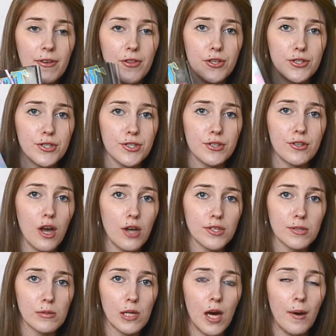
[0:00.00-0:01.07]
This is an
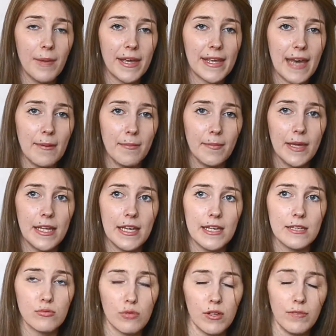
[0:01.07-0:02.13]
awesome comic. Gambit
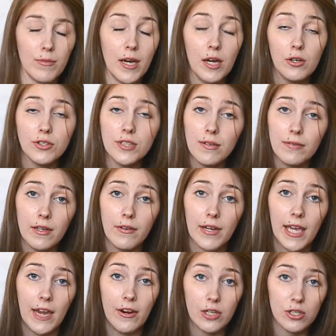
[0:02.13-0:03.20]
is one of my all-time favorite
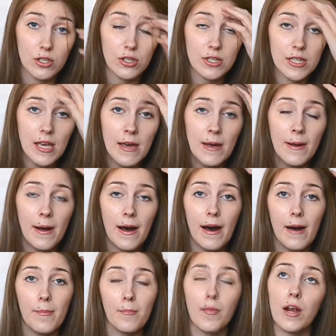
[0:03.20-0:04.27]
characters,
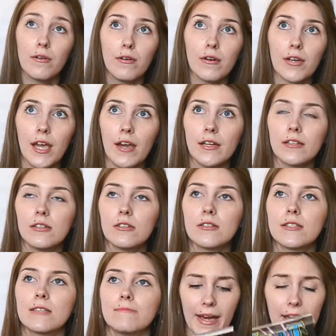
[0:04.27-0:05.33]
Marvel
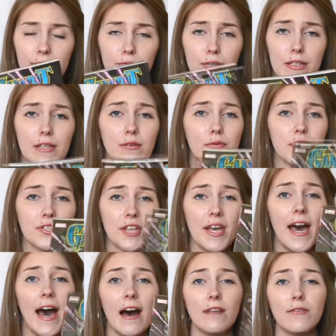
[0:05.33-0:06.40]
characters. I really wish I
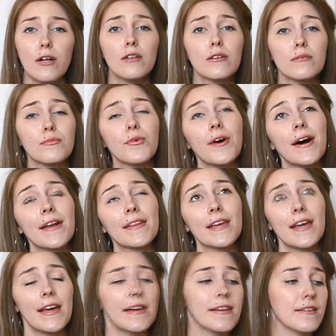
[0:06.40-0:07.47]
had volume 1,
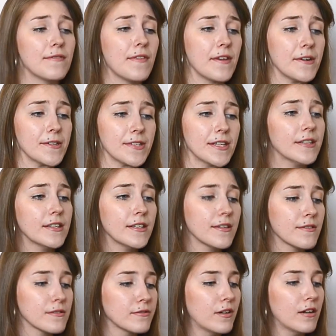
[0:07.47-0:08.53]
and if there's any
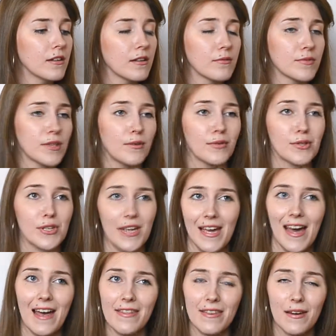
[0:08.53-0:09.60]
other volumes, I wish I
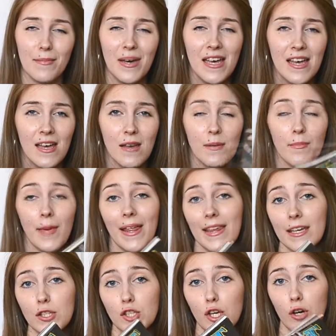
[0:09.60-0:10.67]
had them, but
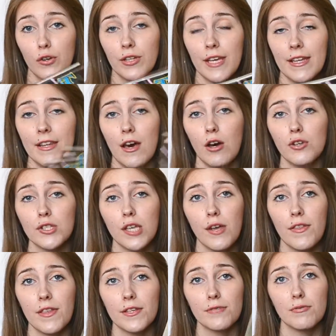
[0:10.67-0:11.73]
I don't. And also,
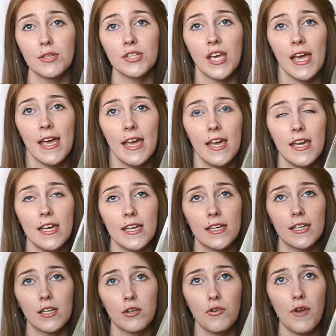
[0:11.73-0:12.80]
this was a
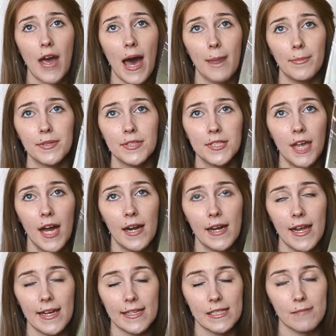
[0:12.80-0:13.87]
crap ton
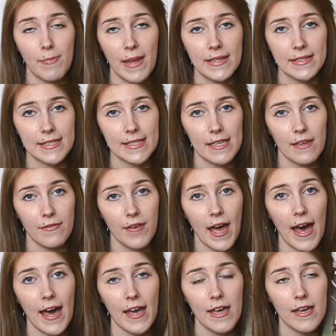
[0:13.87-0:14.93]
expensive.
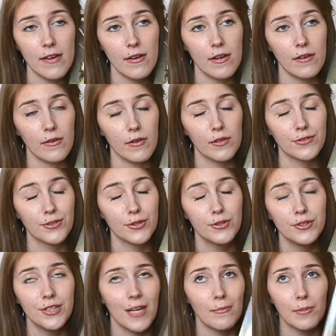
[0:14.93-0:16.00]
I could
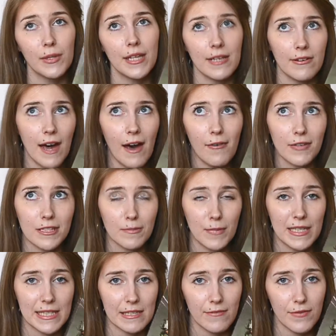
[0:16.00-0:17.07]
not believe how
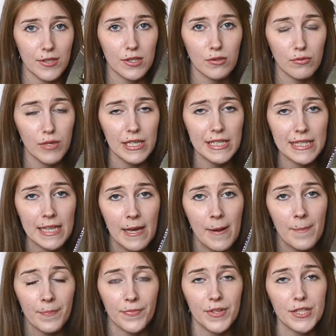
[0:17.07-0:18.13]
expensive this was.
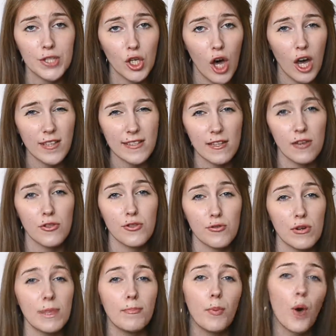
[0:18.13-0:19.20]
This cost
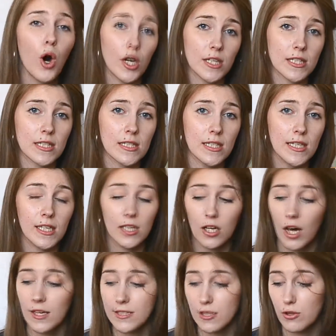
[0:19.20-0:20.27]
3 books. It
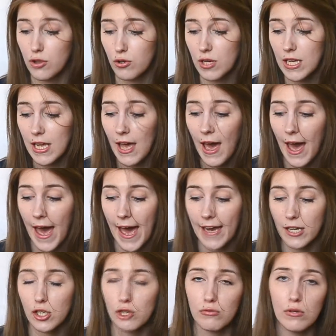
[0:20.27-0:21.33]
cost 3
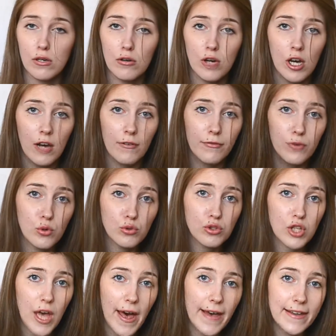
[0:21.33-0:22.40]
actual
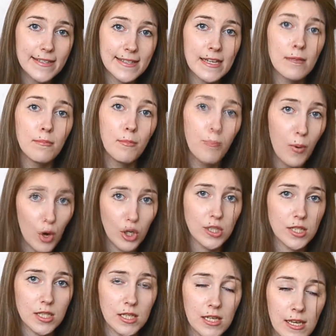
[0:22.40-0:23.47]
full-size
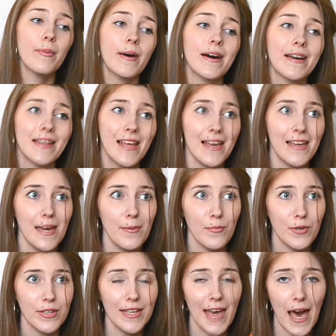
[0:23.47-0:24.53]
books. But I am
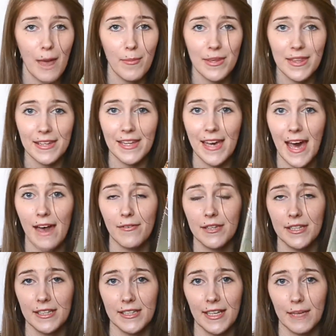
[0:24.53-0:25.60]
really happy that I have it,
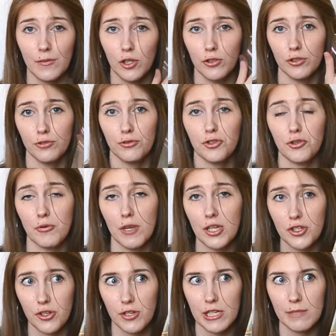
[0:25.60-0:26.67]
and I'm going to
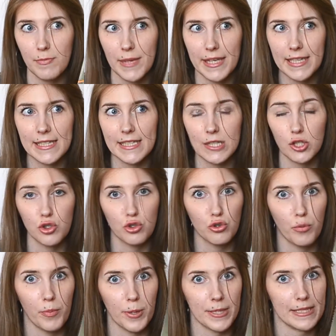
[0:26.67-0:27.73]
treasure it because it's
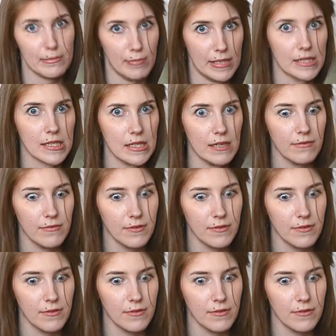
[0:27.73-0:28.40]
super expensive.